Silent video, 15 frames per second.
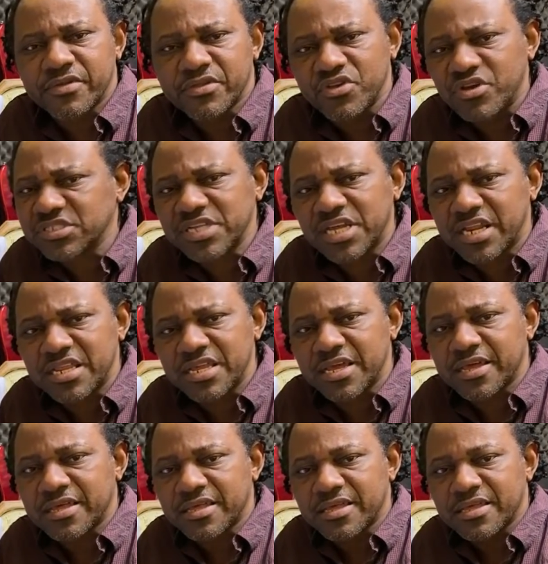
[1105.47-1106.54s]
Just tell her
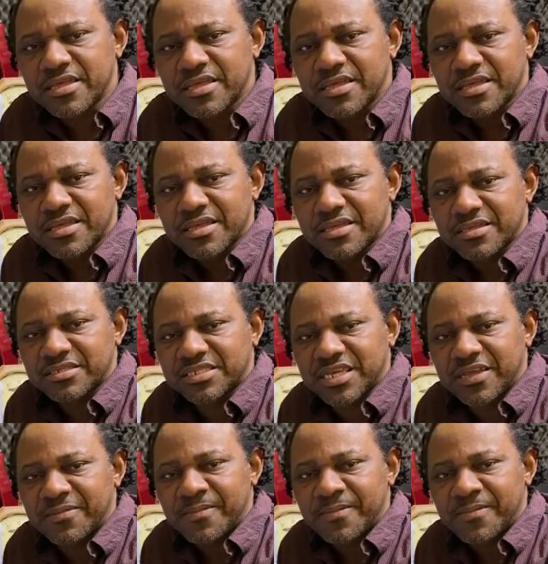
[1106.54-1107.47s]
See?